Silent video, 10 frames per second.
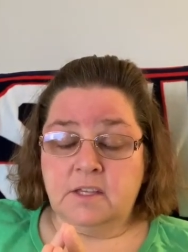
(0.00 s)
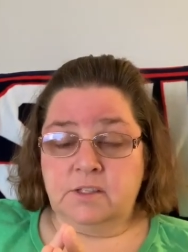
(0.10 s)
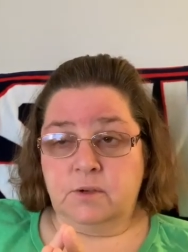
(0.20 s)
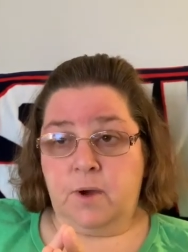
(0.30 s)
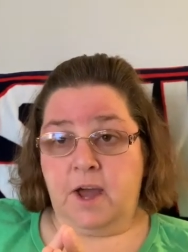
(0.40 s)

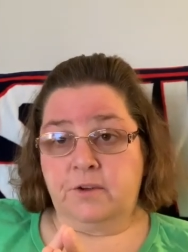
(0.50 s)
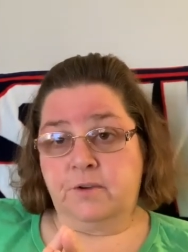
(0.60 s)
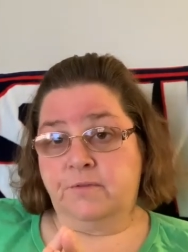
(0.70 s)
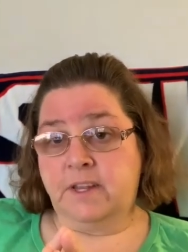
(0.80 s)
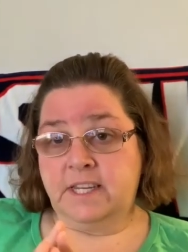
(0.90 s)
so I don't know
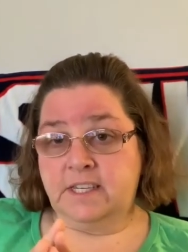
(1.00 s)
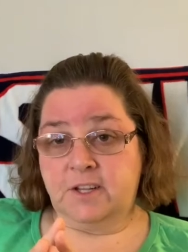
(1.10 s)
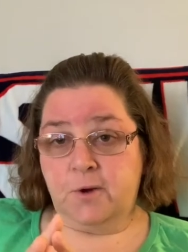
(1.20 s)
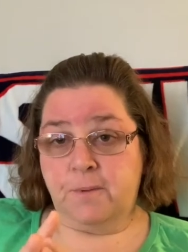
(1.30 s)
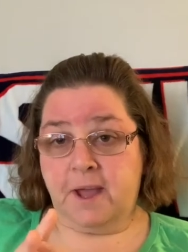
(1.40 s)
if I need to
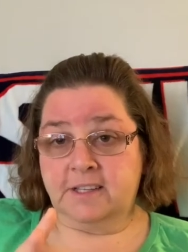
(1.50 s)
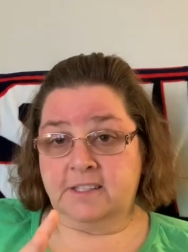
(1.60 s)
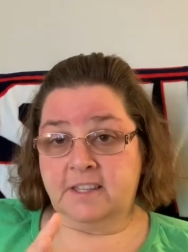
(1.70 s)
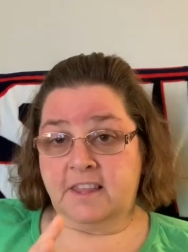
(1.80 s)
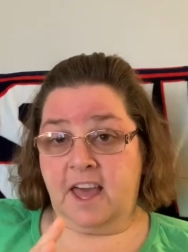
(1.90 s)
go back
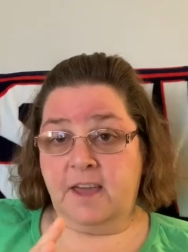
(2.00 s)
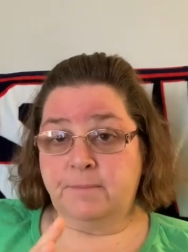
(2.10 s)
to that.